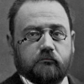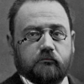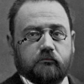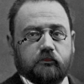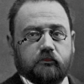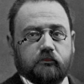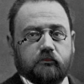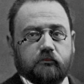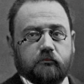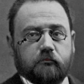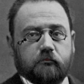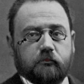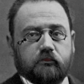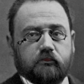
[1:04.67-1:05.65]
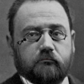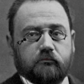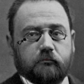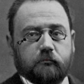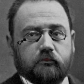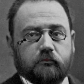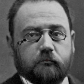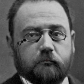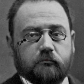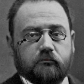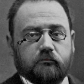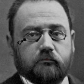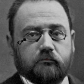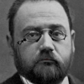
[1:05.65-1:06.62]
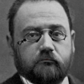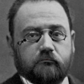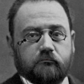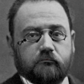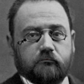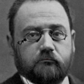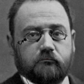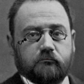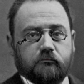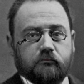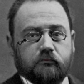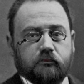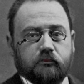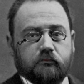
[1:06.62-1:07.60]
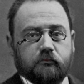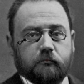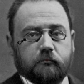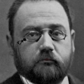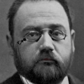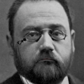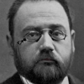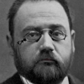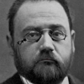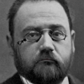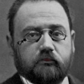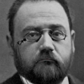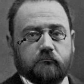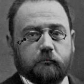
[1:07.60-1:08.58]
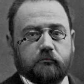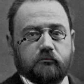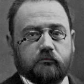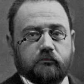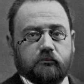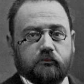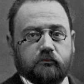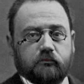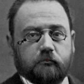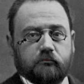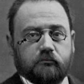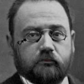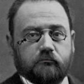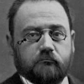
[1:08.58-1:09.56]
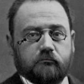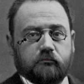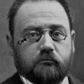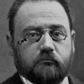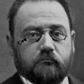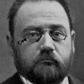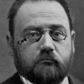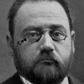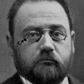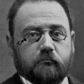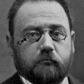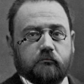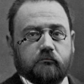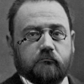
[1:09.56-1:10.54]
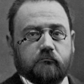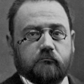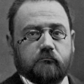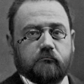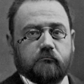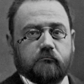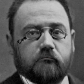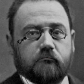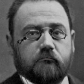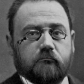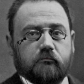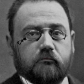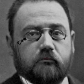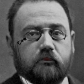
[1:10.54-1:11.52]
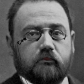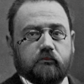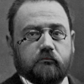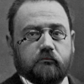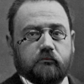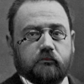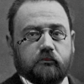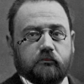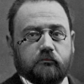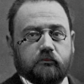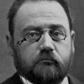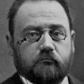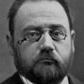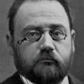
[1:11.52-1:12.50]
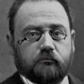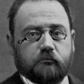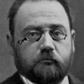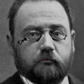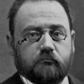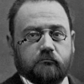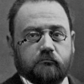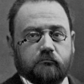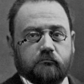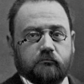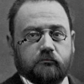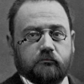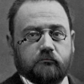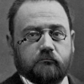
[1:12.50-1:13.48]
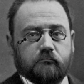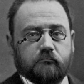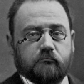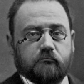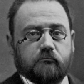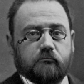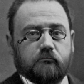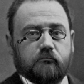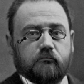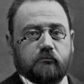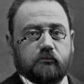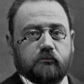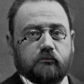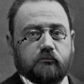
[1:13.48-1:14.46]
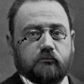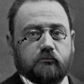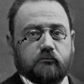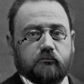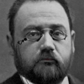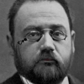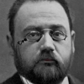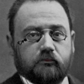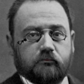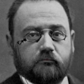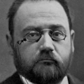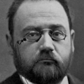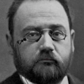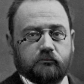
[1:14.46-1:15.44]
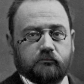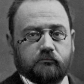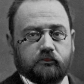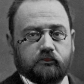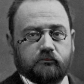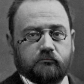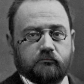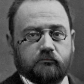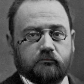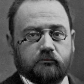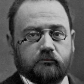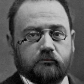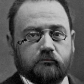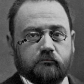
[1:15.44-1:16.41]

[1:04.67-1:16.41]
That image is not good for women. The Me Too movement is not actually about helping women. This is all about women attacking men and men getting disempowered.